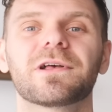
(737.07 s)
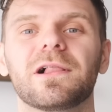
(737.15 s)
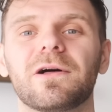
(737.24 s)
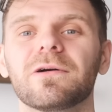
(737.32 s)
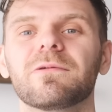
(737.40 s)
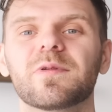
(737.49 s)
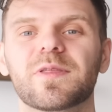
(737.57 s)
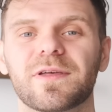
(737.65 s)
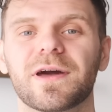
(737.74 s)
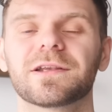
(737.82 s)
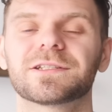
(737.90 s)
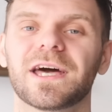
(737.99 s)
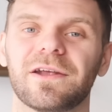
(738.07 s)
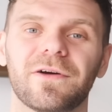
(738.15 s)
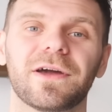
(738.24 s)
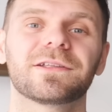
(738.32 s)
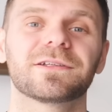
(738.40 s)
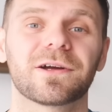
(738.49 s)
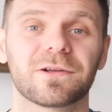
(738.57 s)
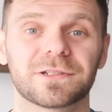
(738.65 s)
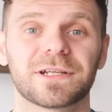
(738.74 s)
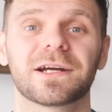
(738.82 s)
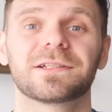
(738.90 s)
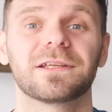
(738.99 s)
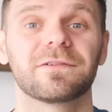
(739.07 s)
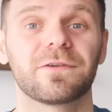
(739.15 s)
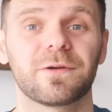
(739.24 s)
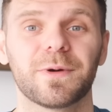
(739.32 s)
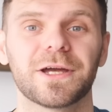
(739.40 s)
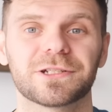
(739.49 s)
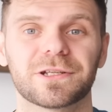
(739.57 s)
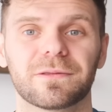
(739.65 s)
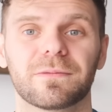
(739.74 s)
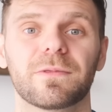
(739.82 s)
along with their direct contact information.